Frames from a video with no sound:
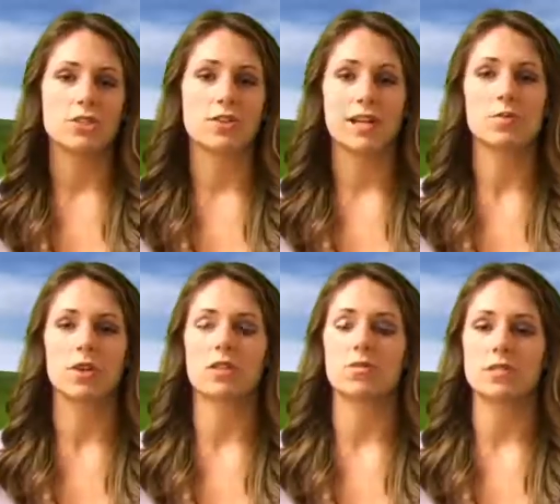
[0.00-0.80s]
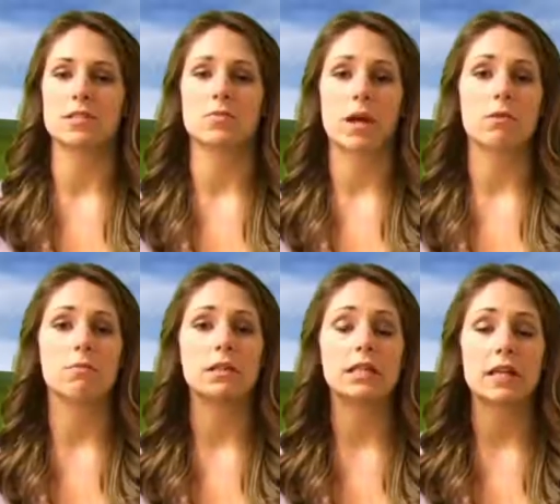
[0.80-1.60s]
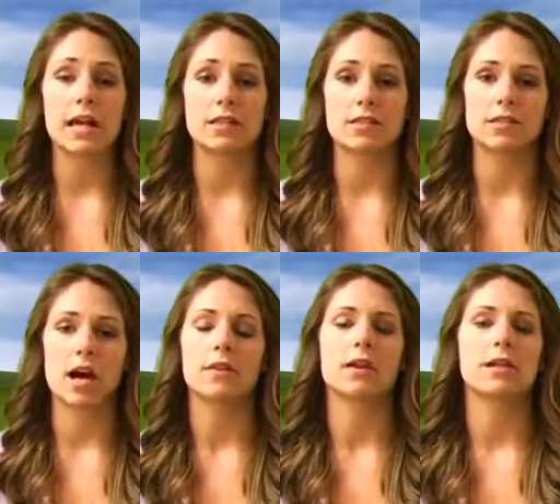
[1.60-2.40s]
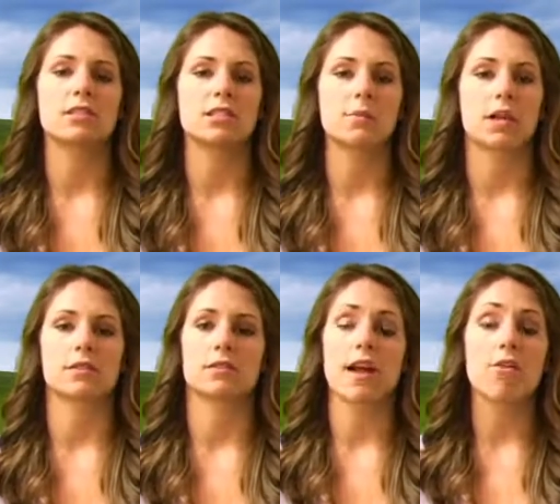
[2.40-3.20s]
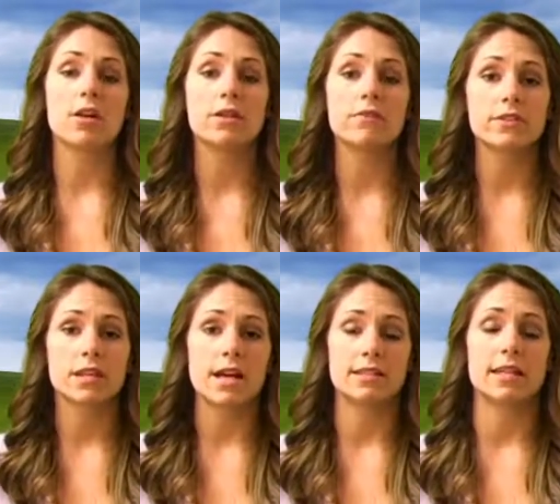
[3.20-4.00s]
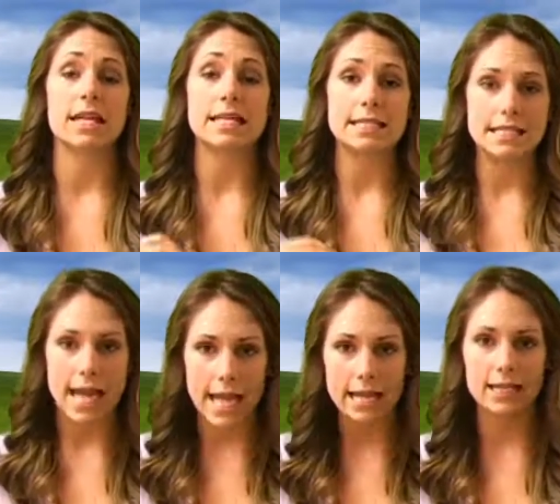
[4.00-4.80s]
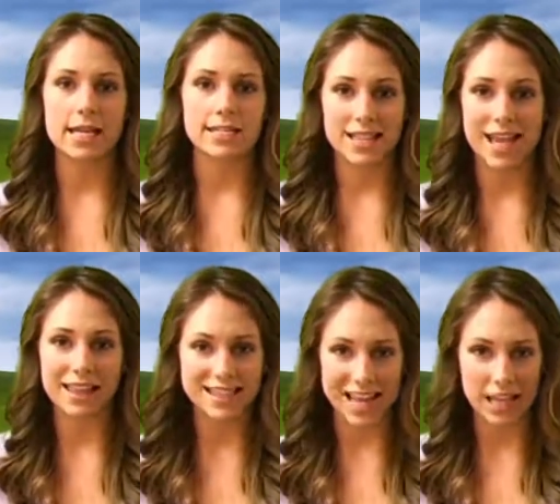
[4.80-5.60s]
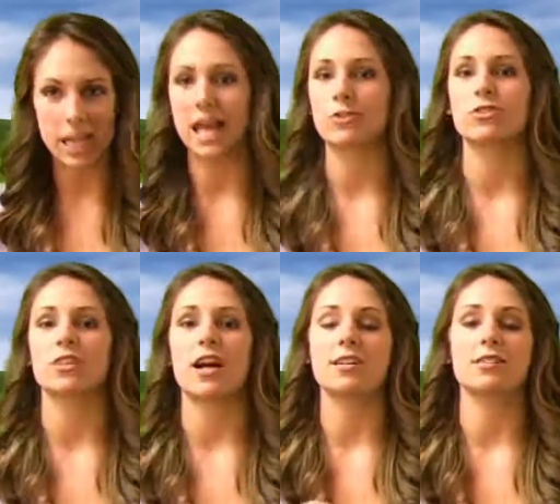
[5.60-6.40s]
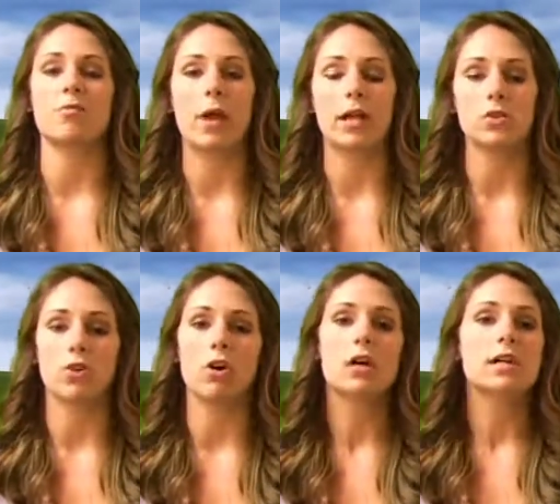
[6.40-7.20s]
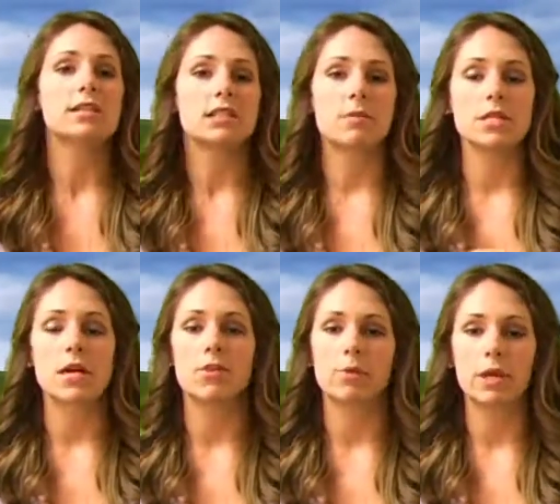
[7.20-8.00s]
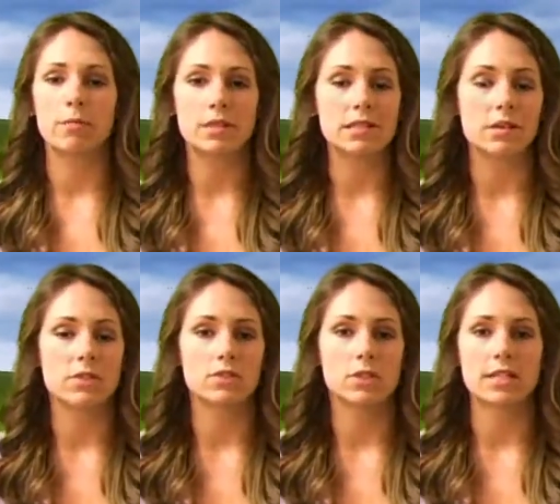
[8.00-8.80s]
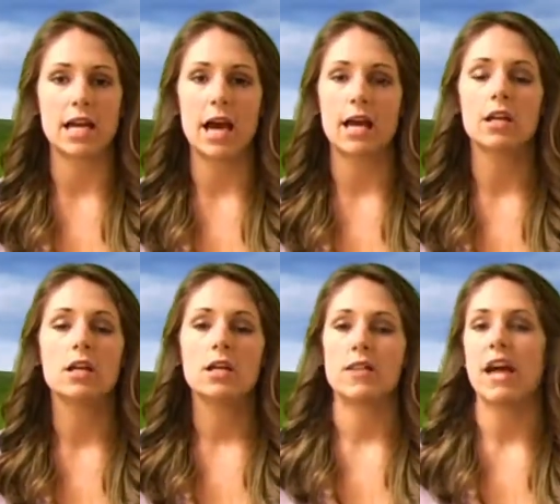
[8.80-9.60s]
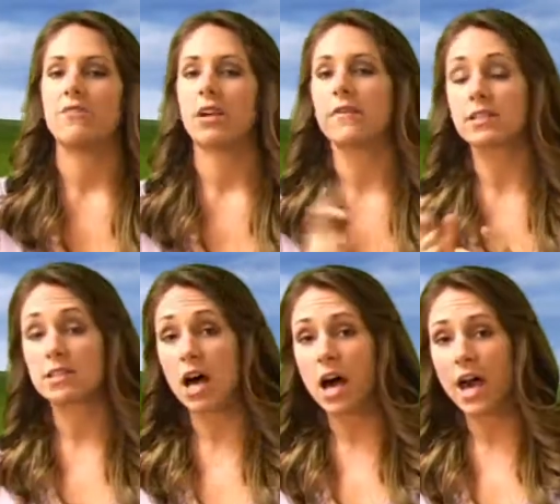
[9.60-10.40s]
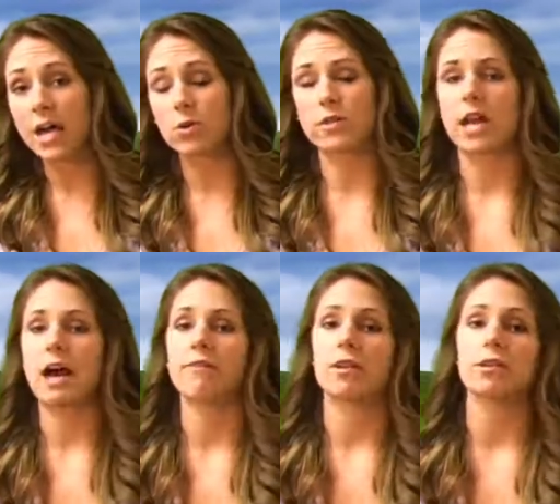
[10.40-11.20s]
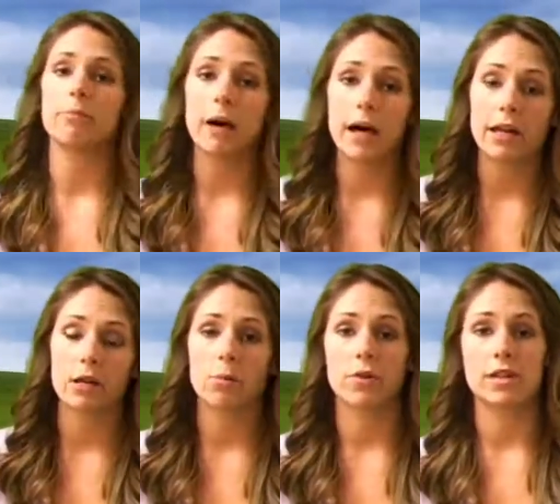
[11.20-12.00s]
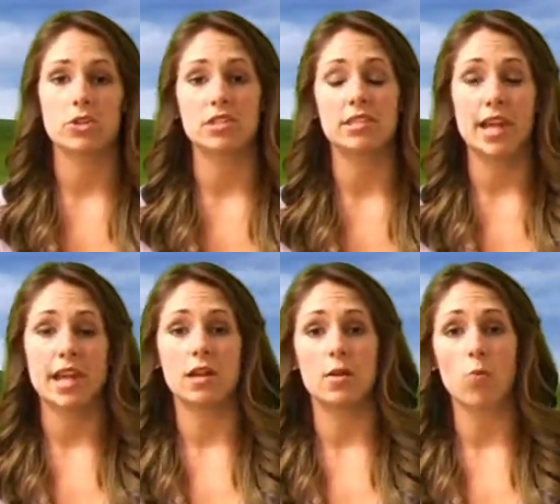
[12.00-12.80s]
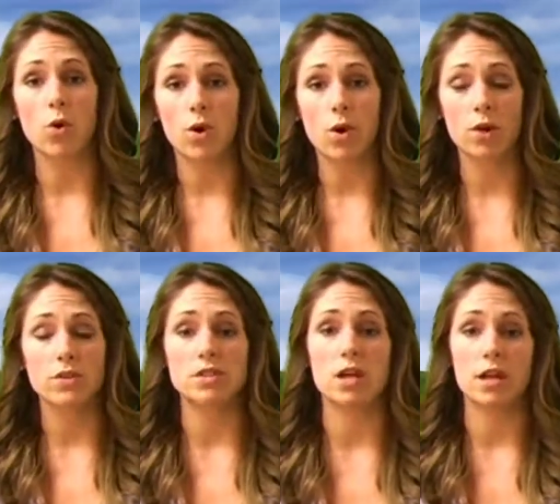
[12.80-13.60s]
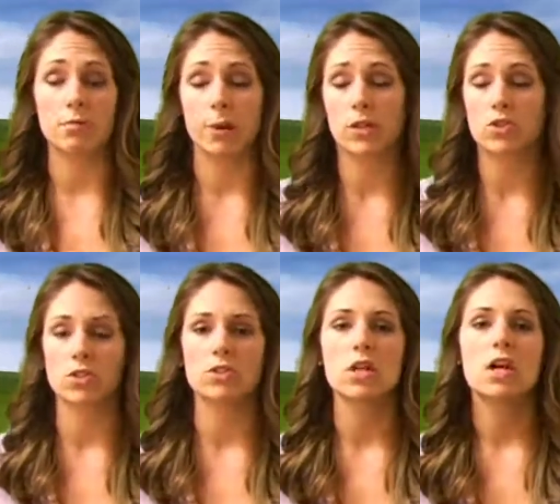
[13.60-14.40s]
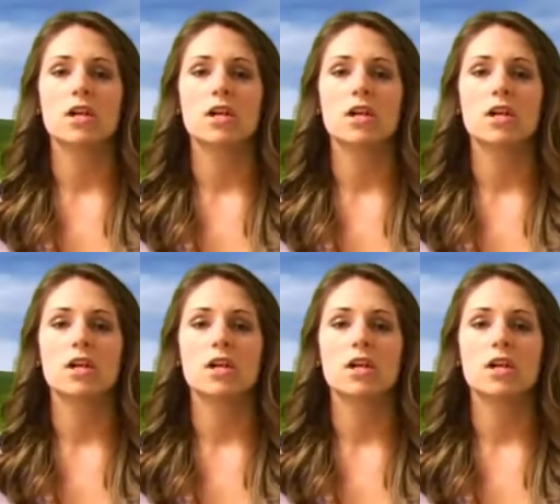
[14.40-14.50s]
So that's one of the reasons why I really like these guidelines, is because they are emphasizing daily exercise and weight control. Some of the other pyramids that we've looked at, they have it on the side, or they have it on the bottom, or they just say it in words and not in pictures.